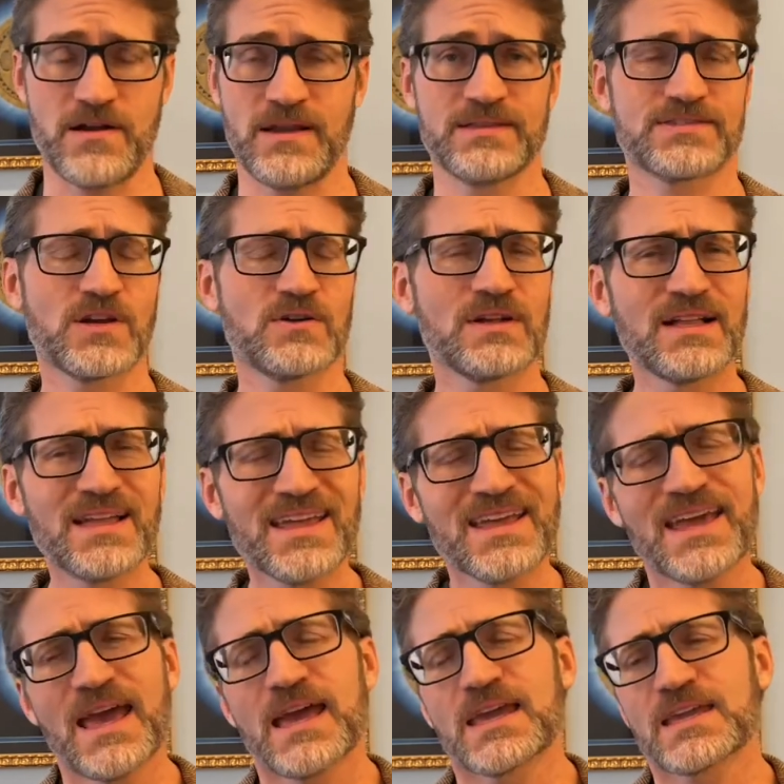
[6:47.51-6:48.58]
And so,
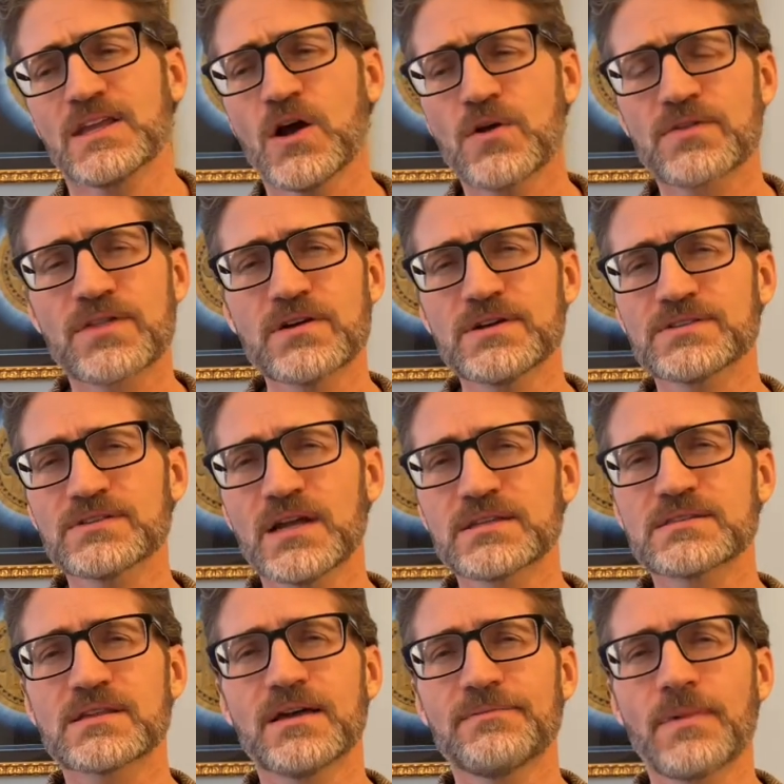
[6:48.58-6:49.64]
there is not